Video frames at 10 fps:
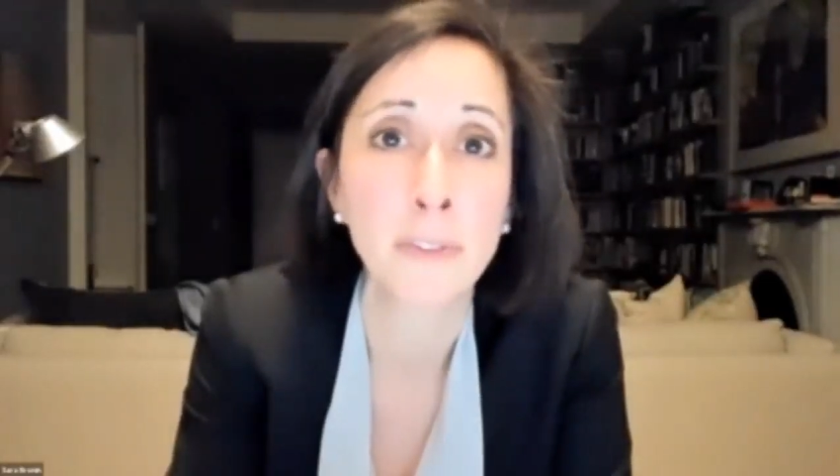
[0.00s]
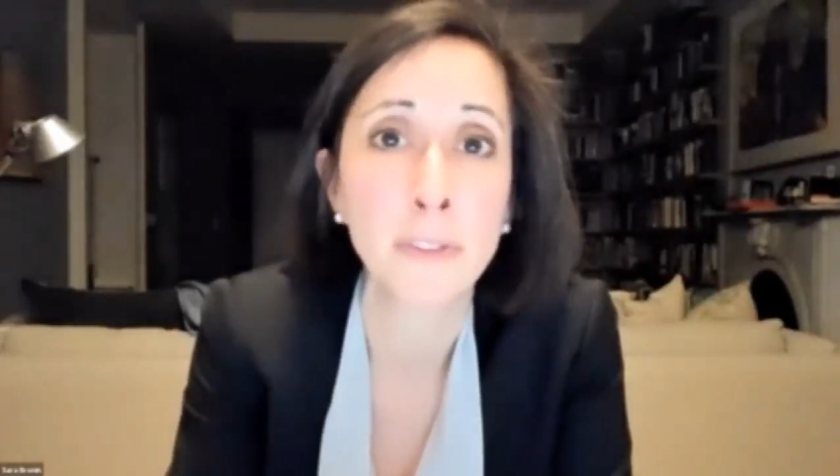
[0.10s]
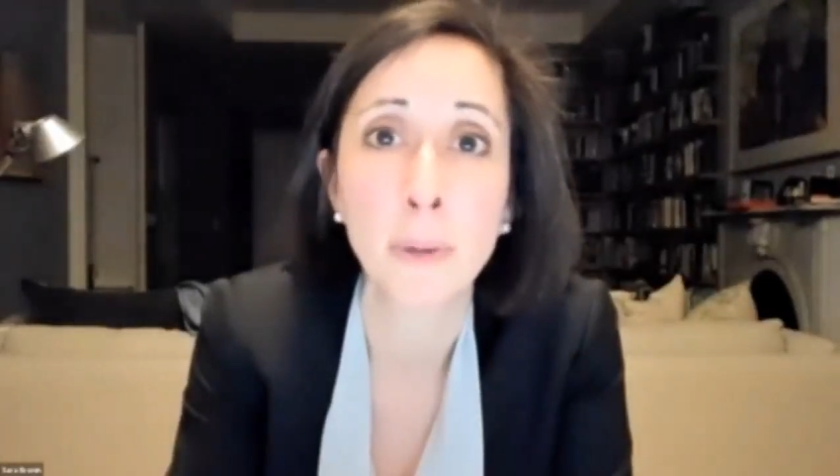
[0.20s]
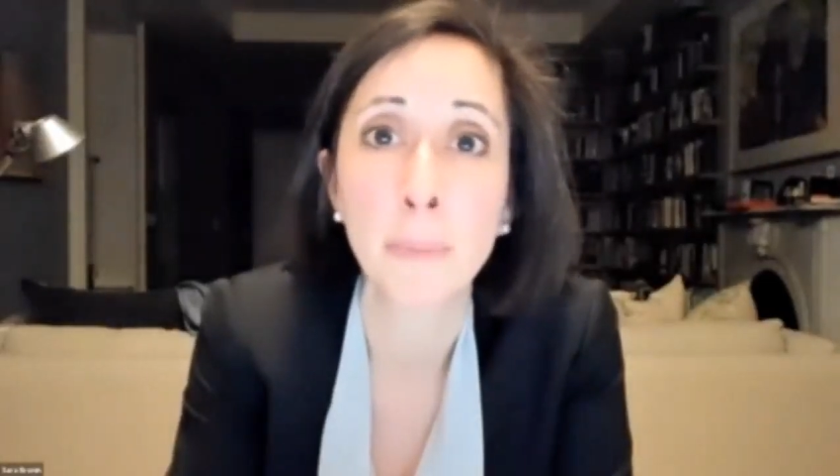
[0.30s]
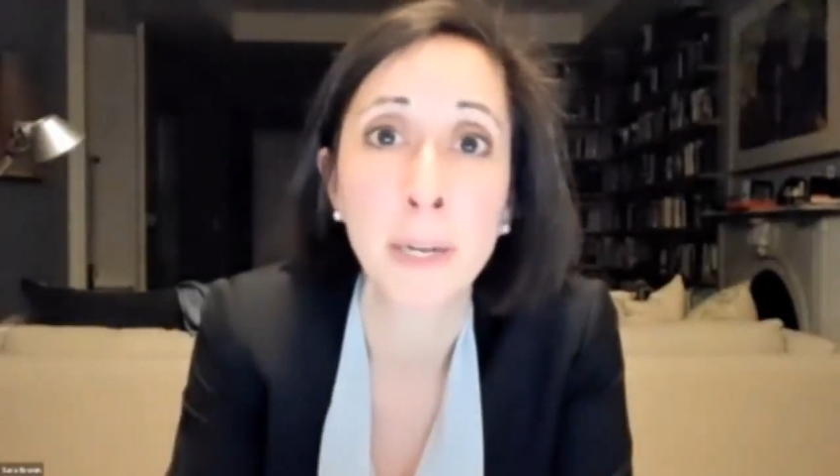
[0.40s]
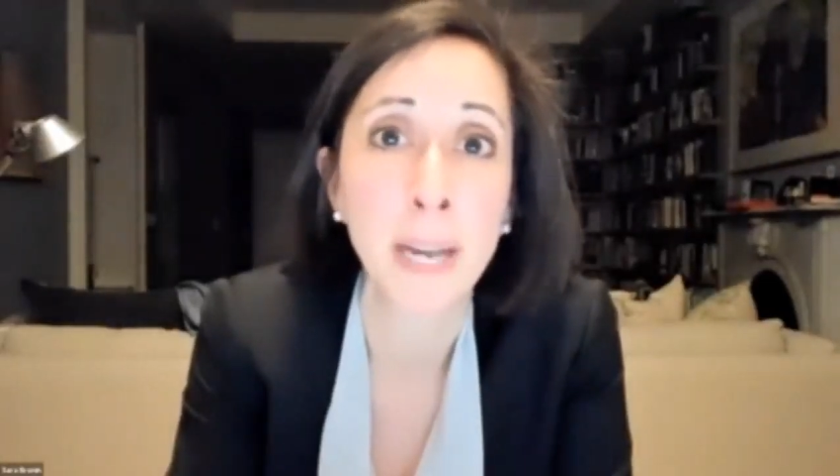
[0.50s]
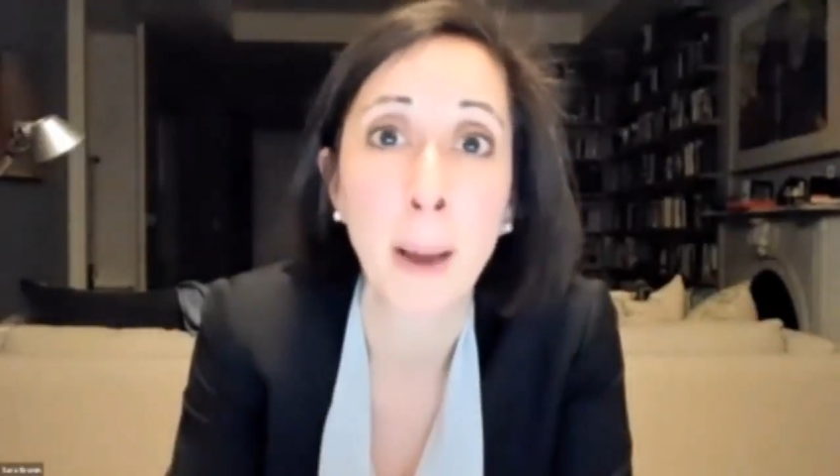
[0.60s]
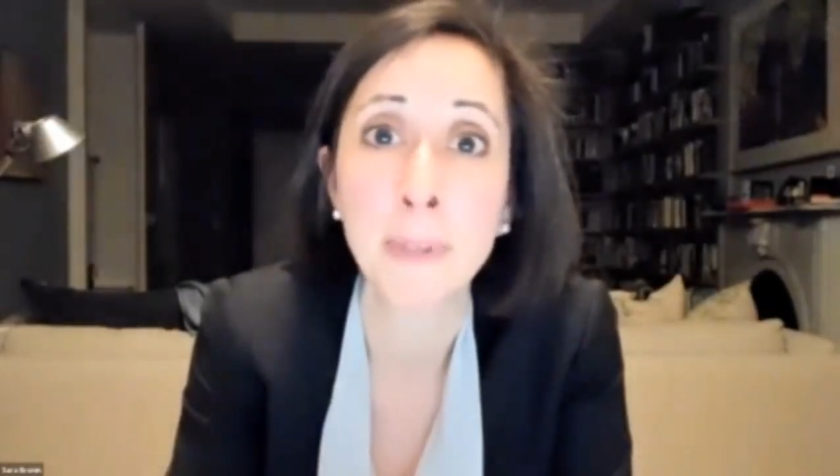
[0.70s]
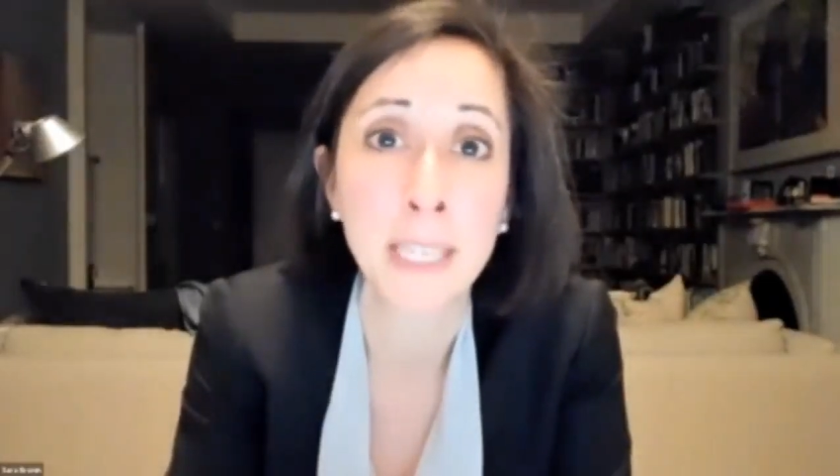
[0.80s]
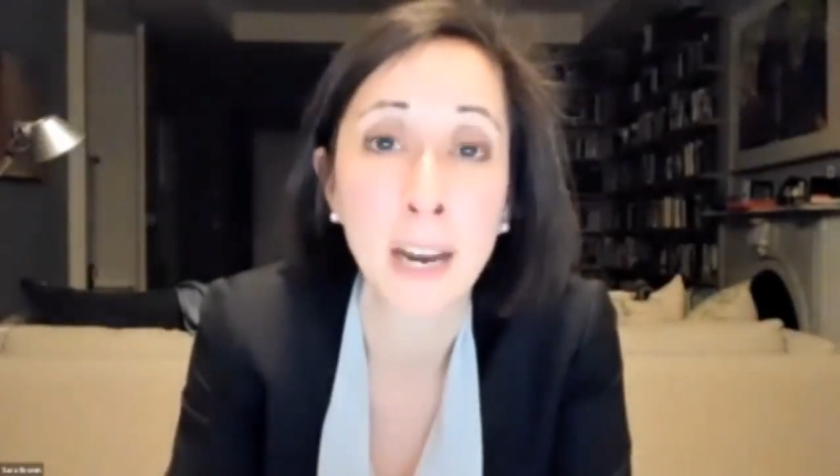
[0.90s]
somebody
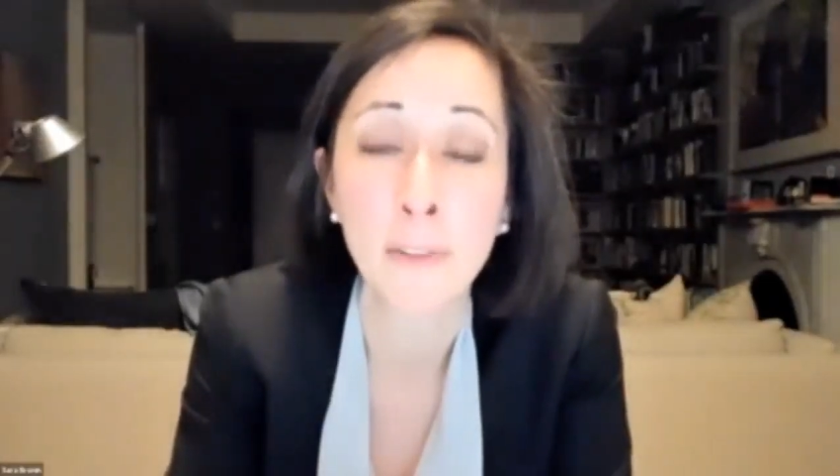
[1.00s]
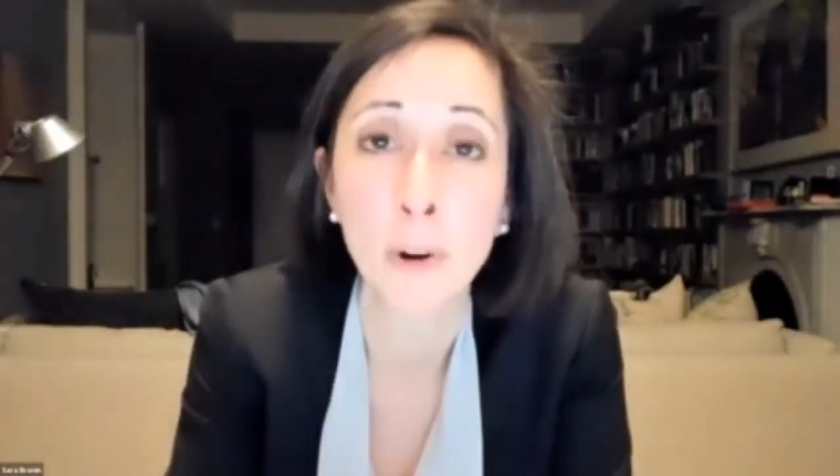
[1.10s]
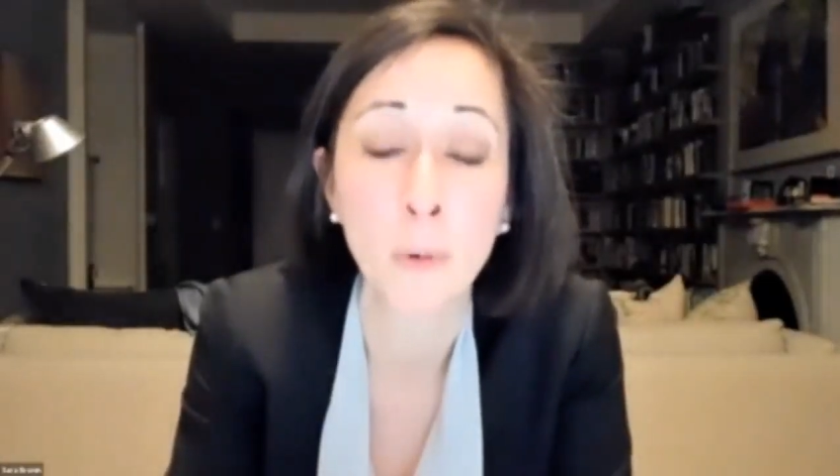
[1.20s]
happens to have